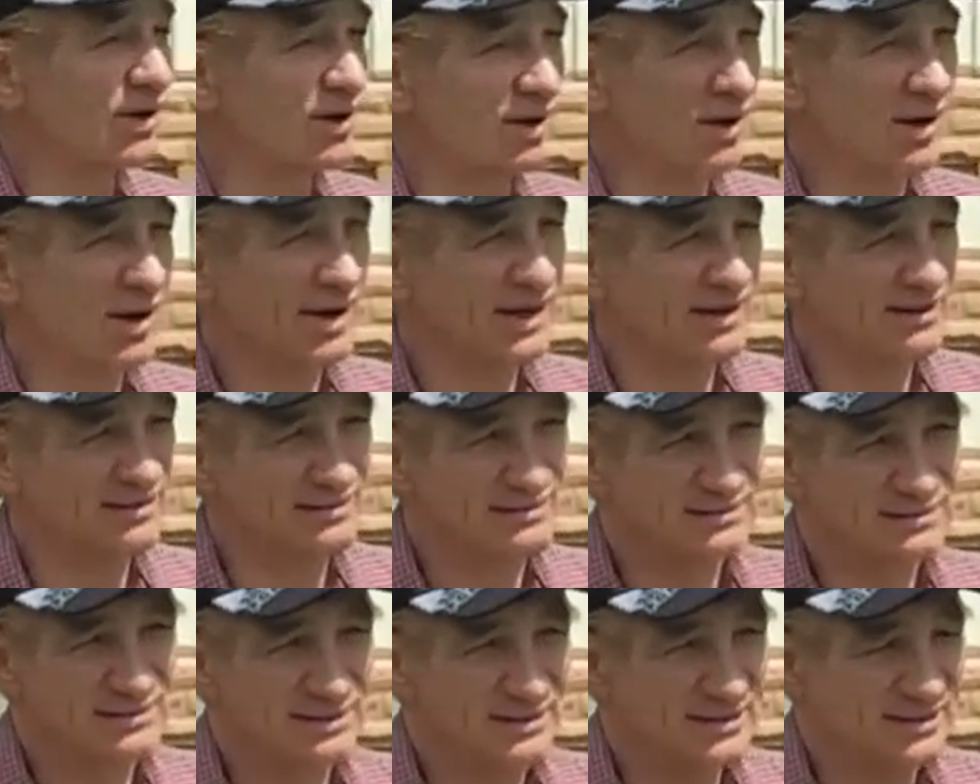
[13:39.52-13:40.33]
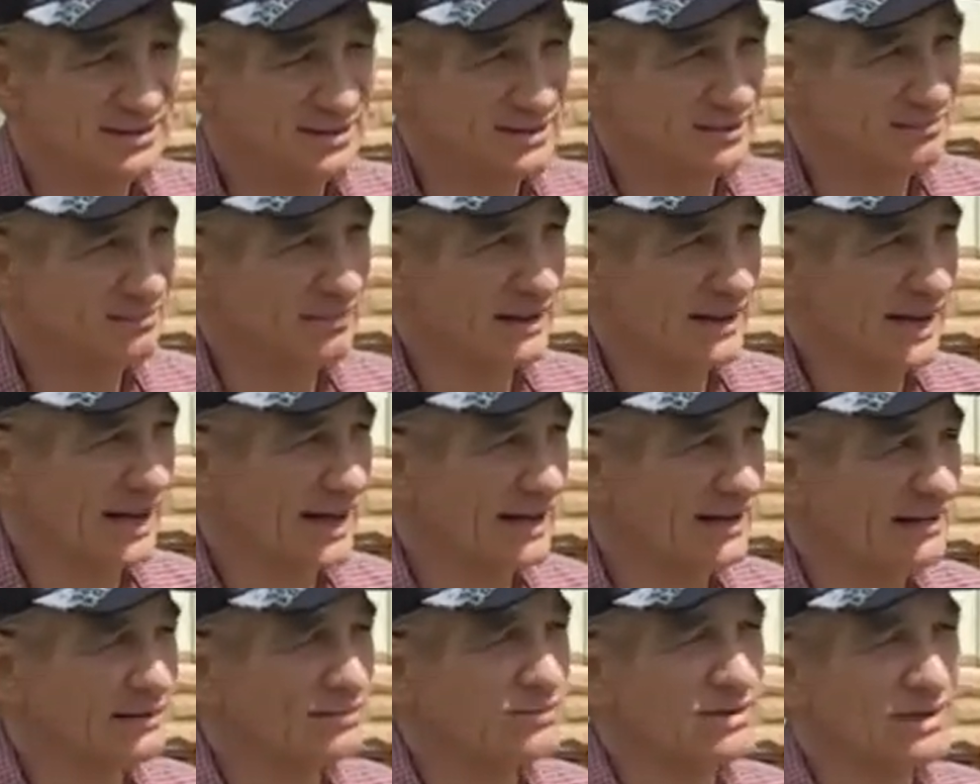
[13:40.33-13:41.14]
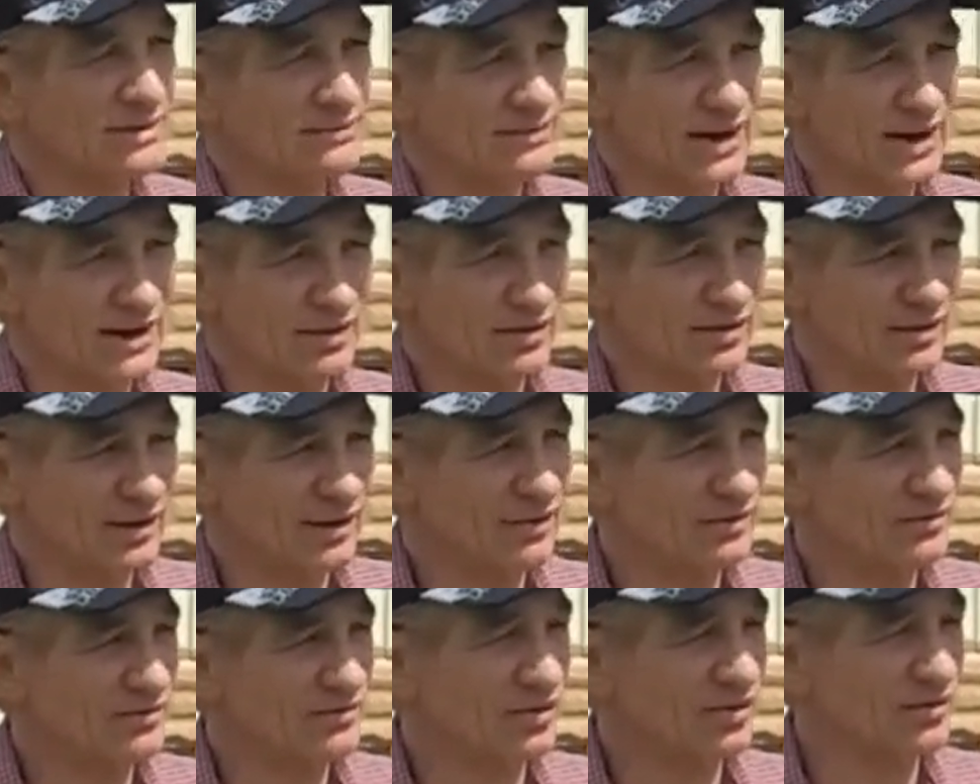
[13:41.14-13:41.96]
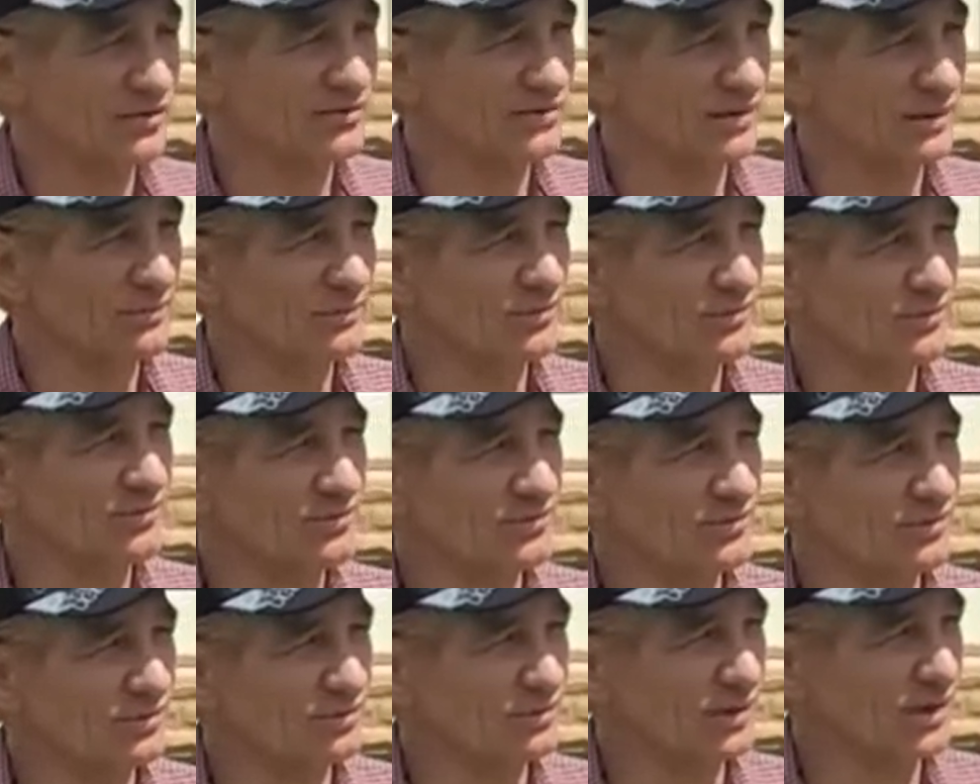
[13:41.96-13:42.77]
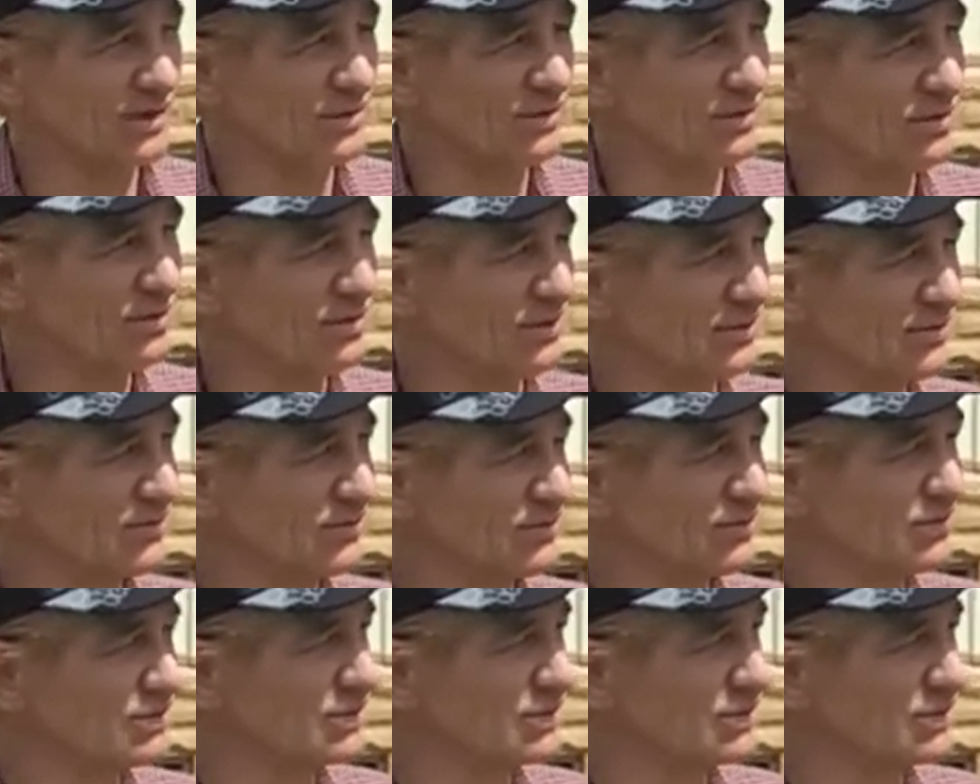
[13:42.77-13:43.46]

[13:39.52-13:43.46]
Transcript: hot. My aunt, I was living at her house all summer. She was a great cook, so